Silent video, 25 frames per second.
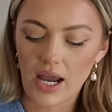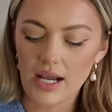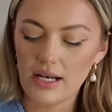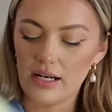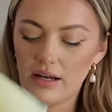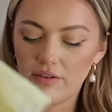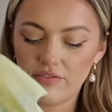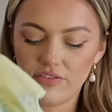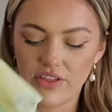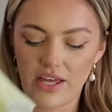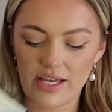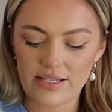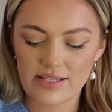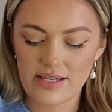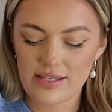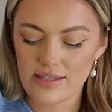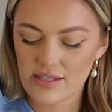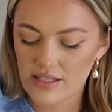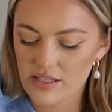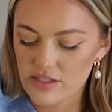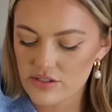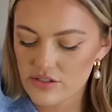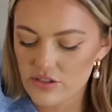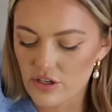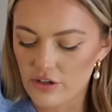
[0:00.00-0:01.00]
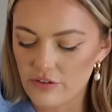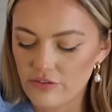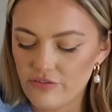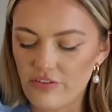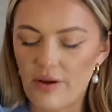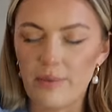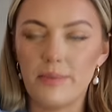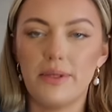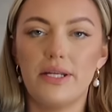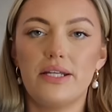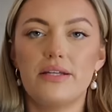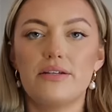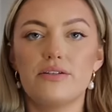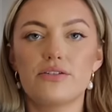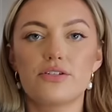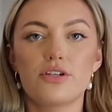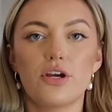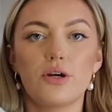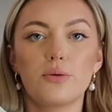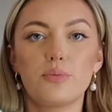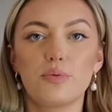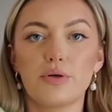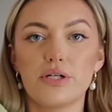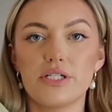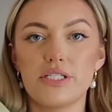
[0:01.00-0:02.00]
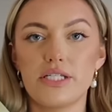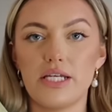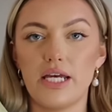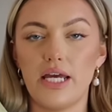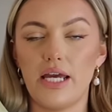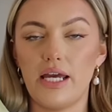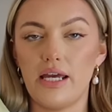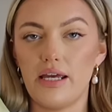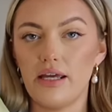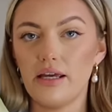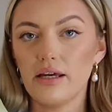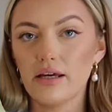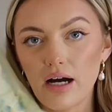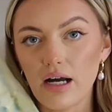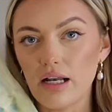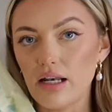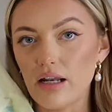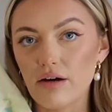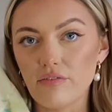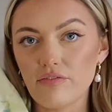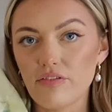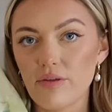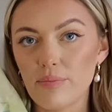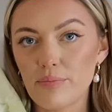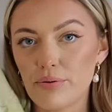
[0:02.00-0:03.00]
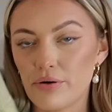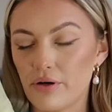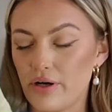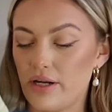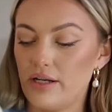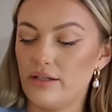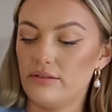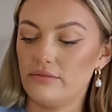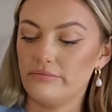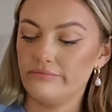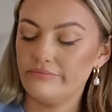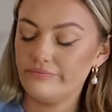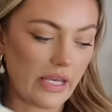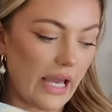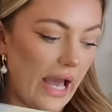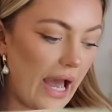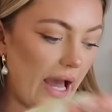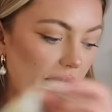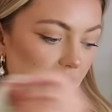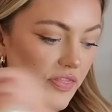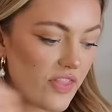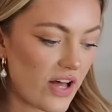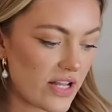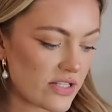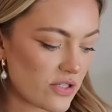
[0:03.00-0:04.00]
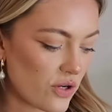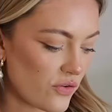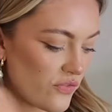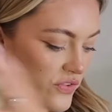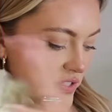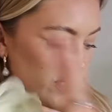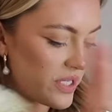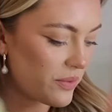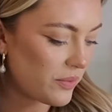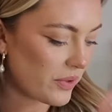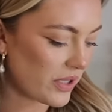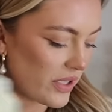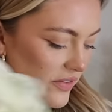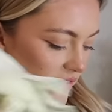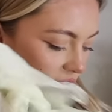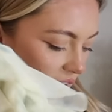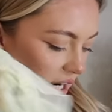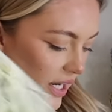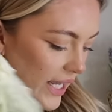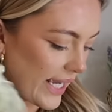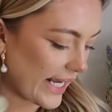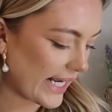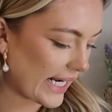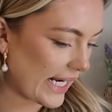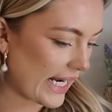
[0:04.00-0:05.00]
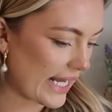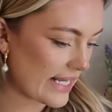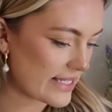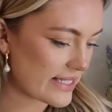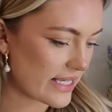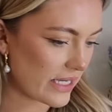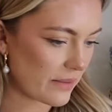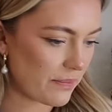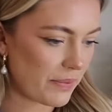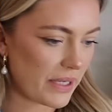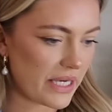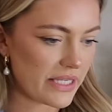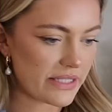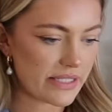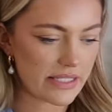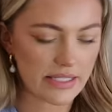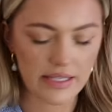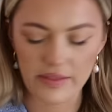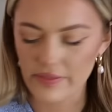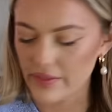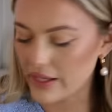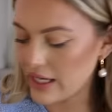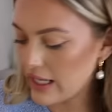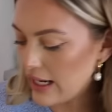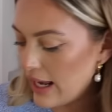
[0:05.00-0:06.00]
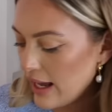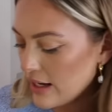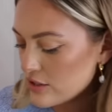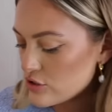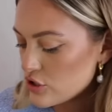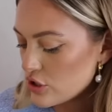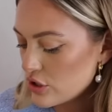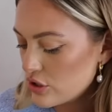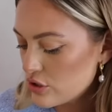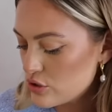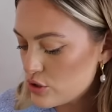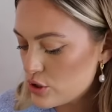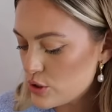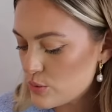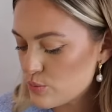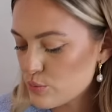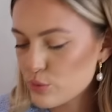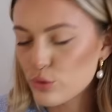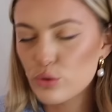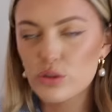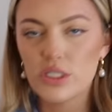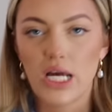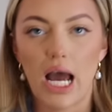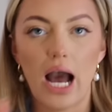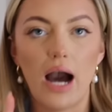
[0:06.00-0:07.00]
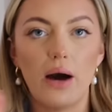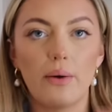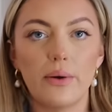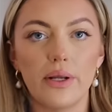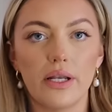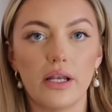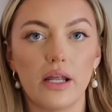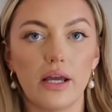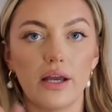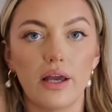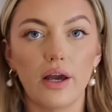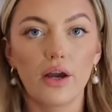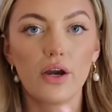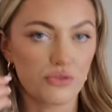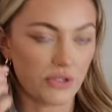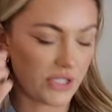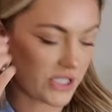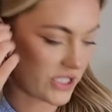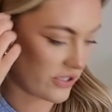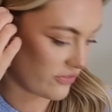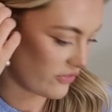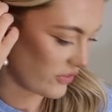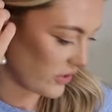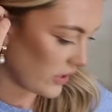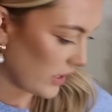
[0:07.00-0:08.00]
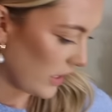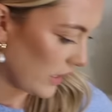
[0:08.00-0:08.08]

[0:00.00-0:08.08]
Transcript: I love this. I think it's so feminine, so pretty. I love the print. Yeah, that's obviously one of her like classic pieces in the collection, because she's brought it out in like three different